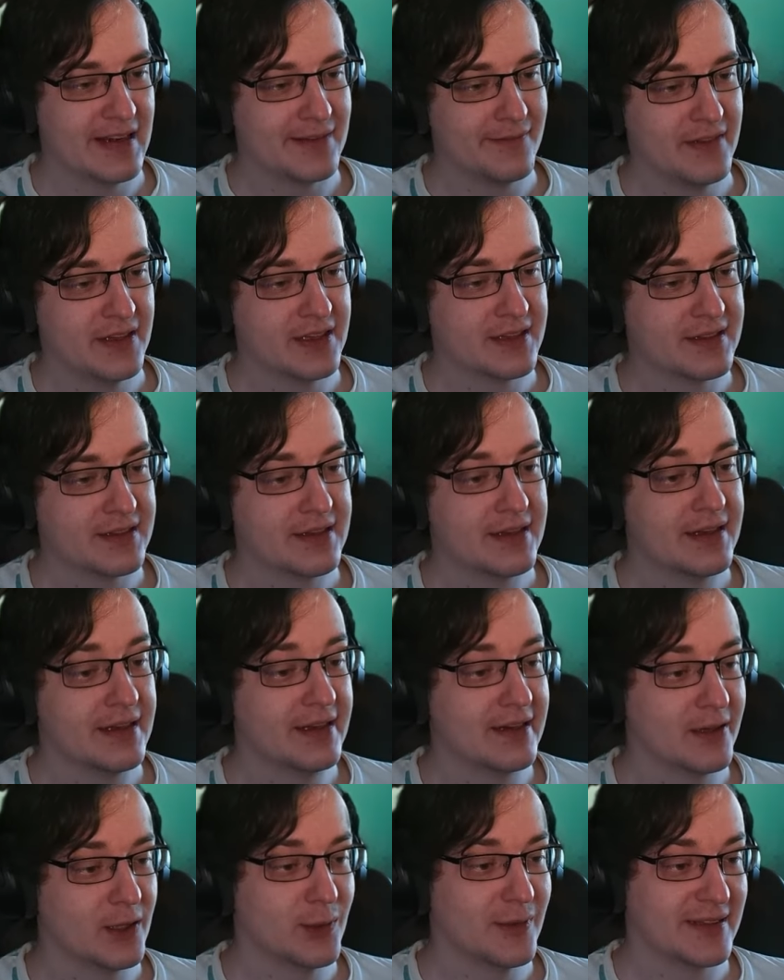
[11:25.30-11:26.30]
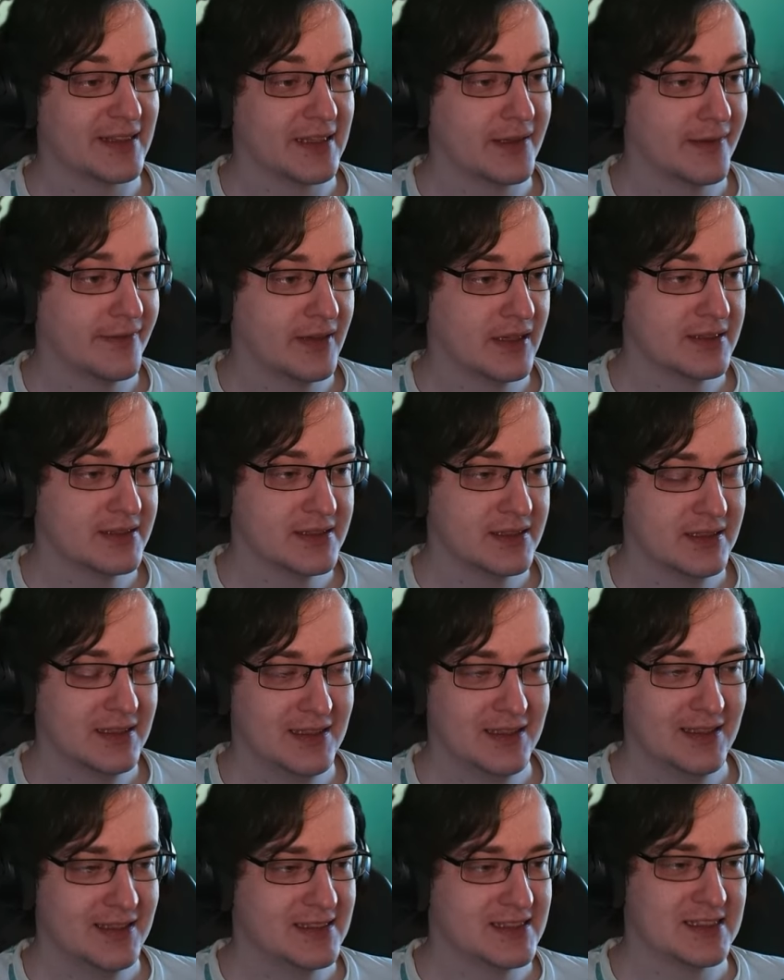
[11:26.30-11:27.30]
big healing over time effects.
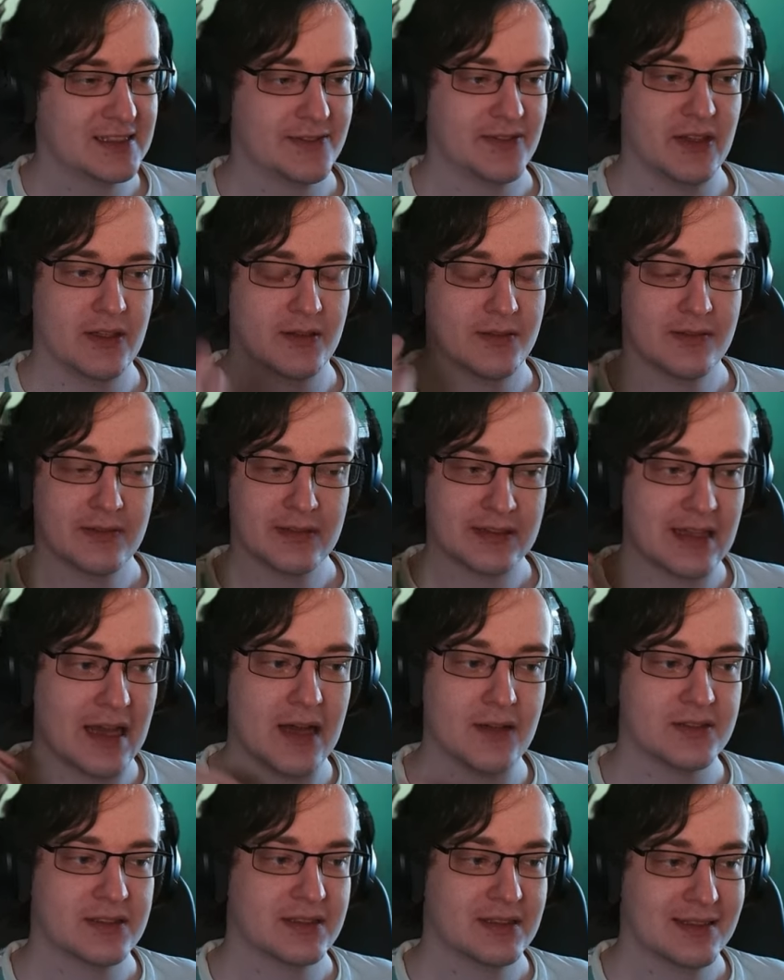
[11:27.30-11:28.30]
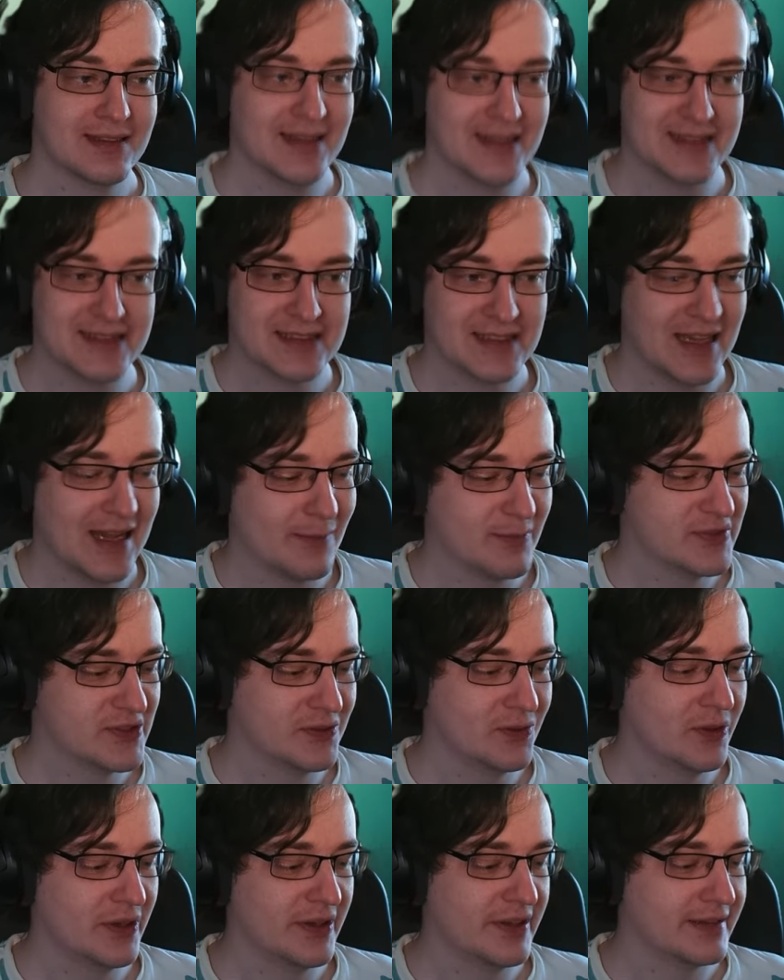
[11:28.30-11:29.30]
It's 12,000, it's
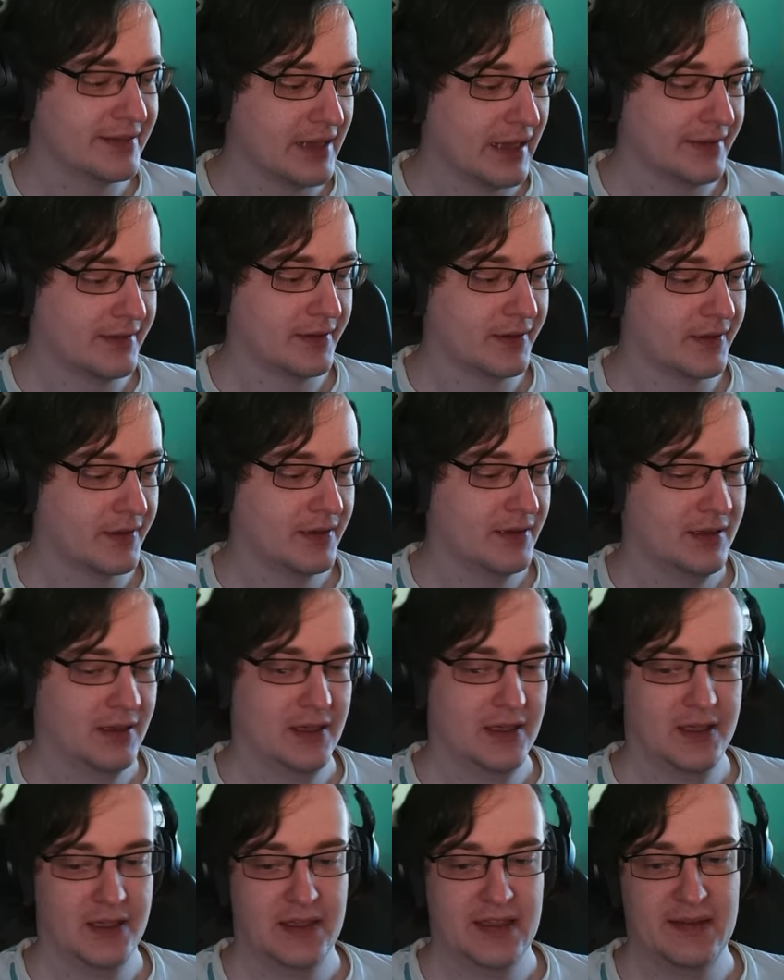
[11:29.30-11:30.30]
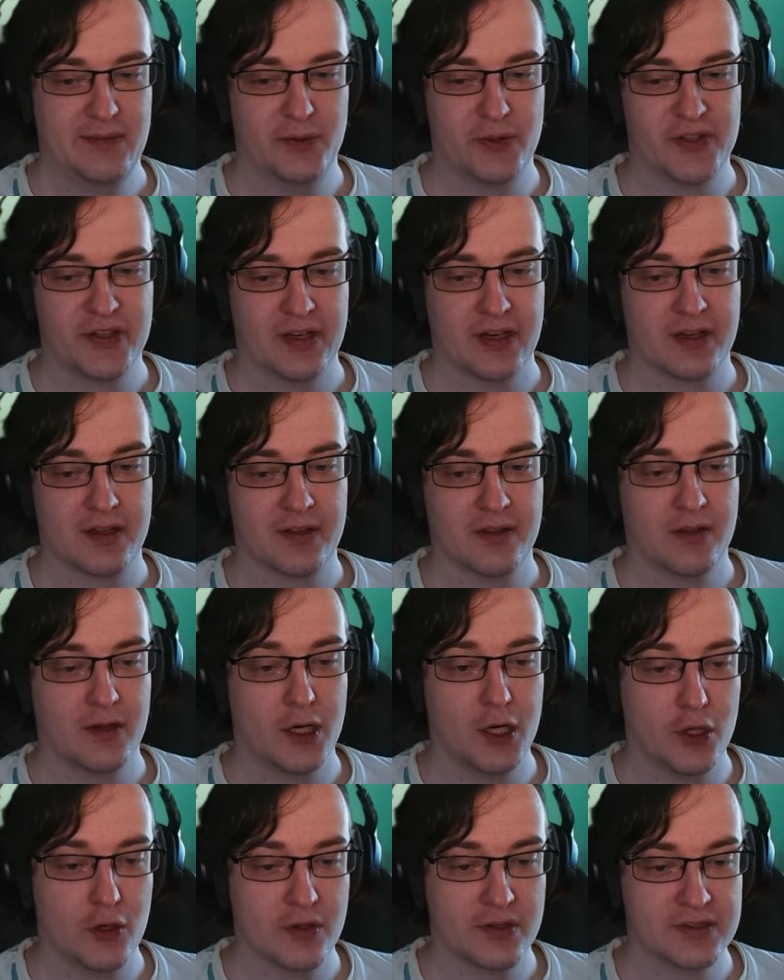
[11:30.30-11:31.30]
absolutely nothing. You check
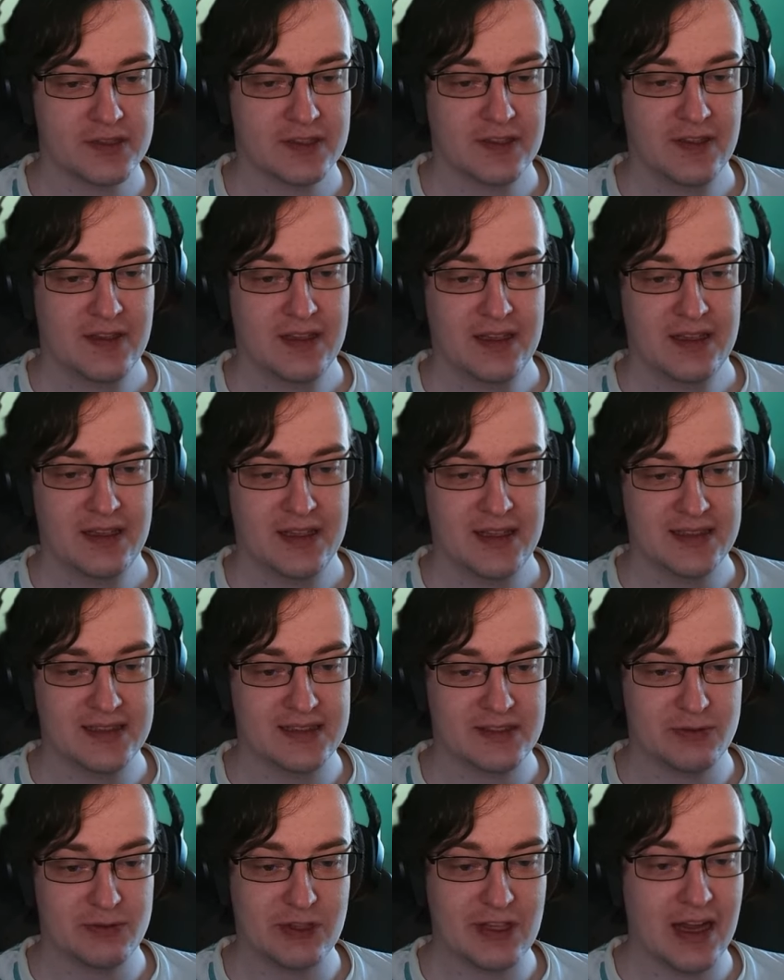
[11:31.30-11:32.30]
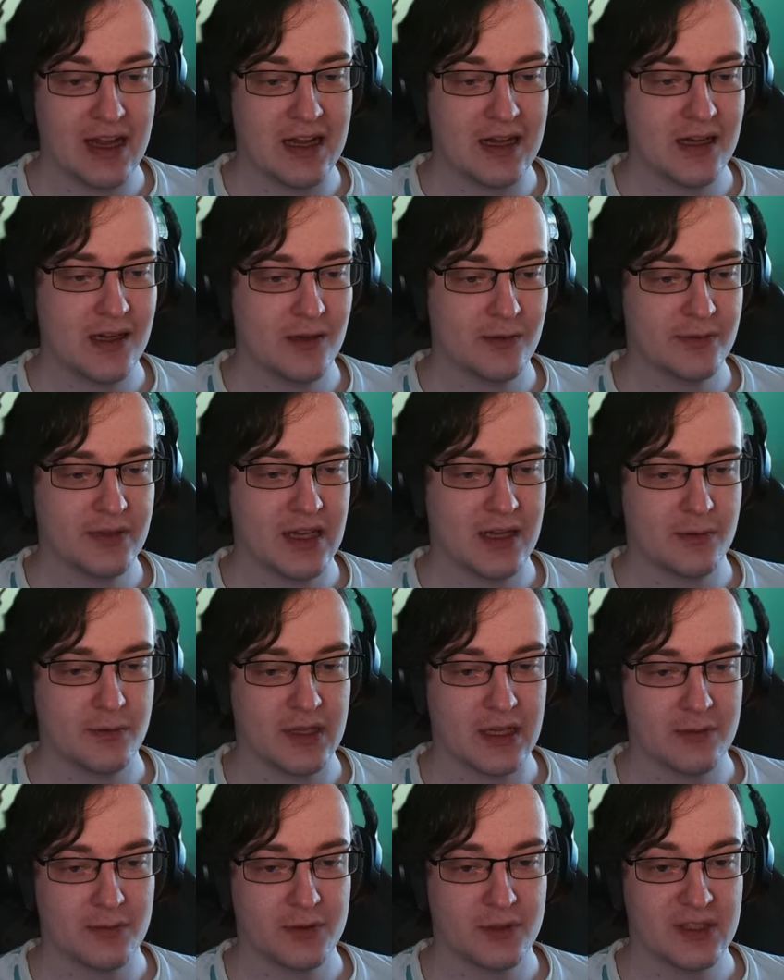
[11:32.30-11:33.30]
logs, it's down,
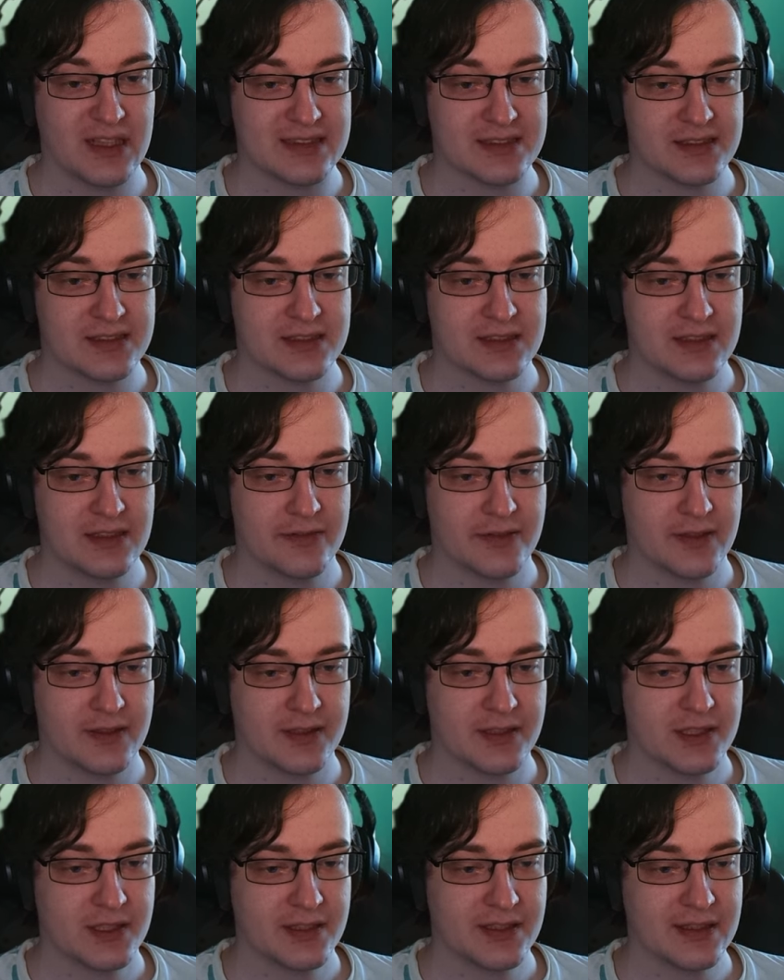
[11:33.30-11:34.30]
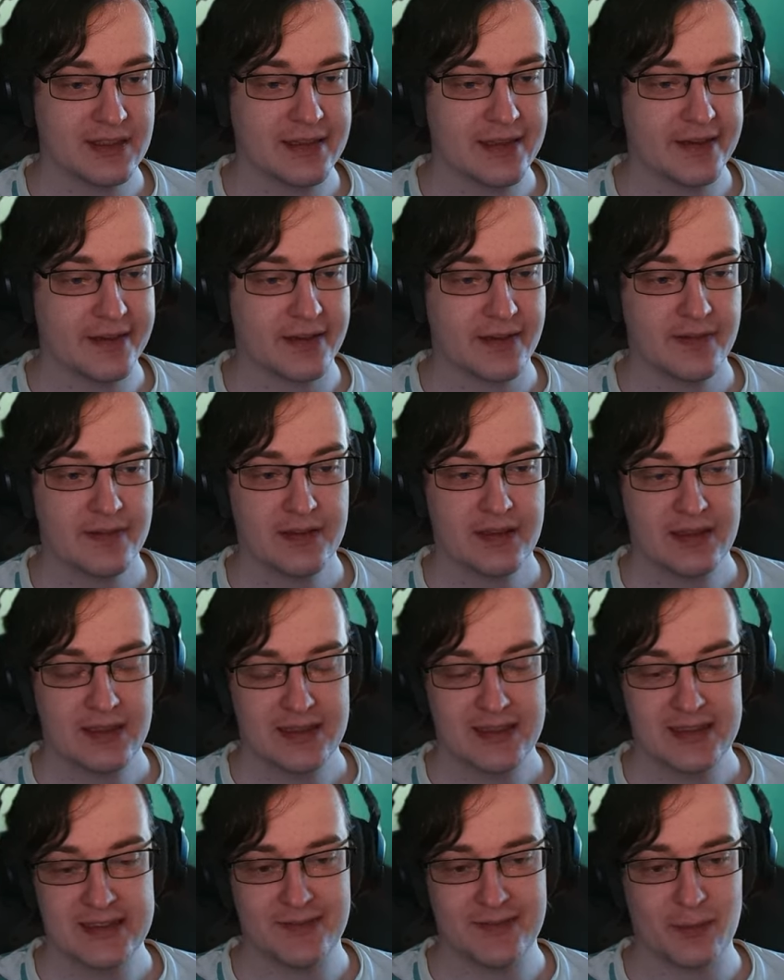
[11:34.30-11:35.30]
that's different here.
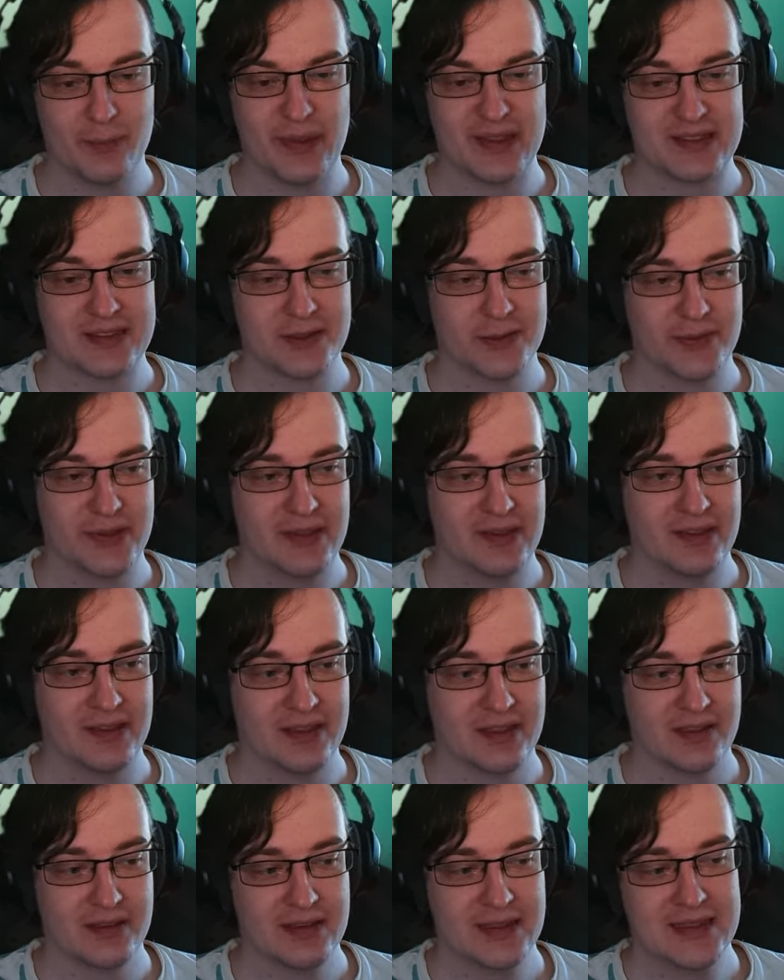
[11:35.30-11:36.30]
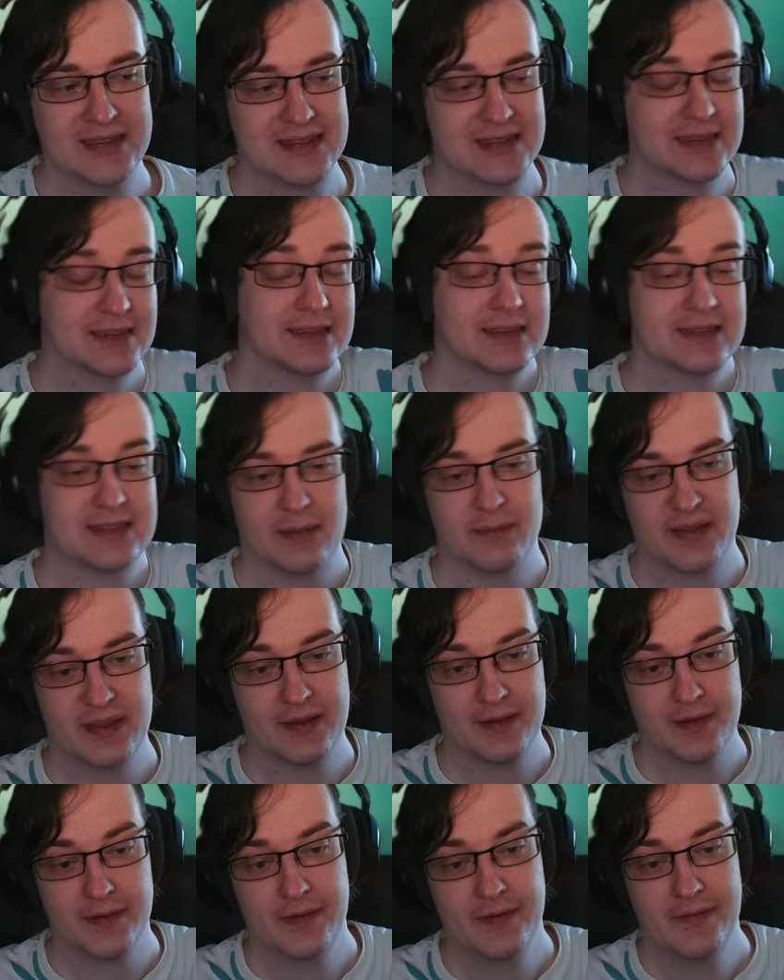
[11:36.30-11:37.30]
It's 1% of healing, it's still
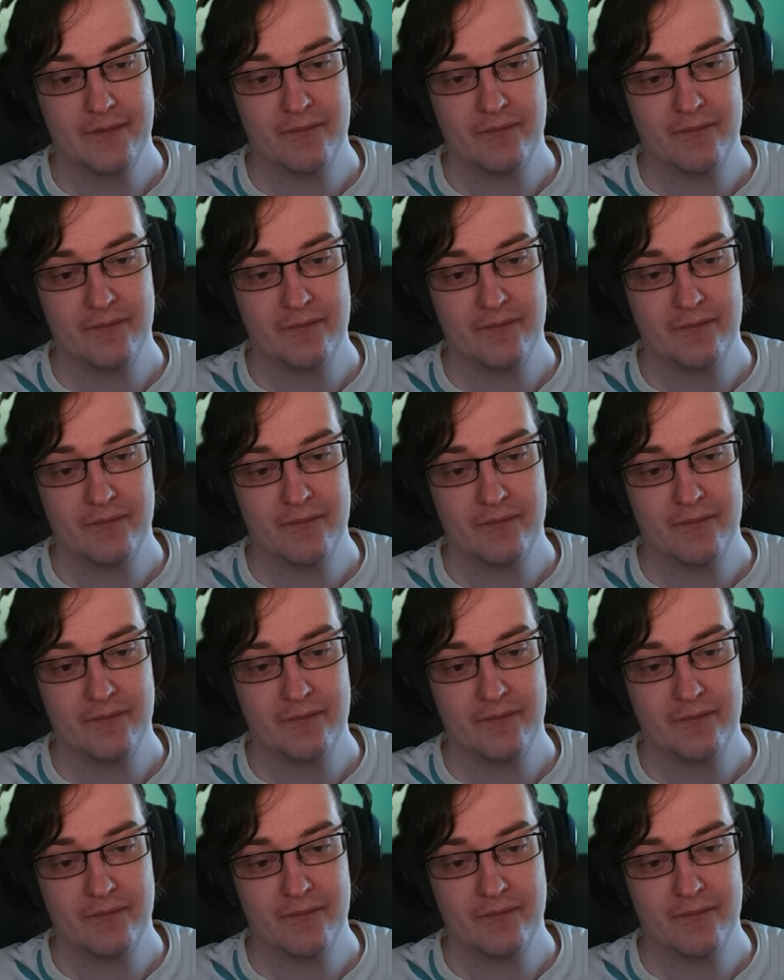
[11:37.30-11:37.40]
something,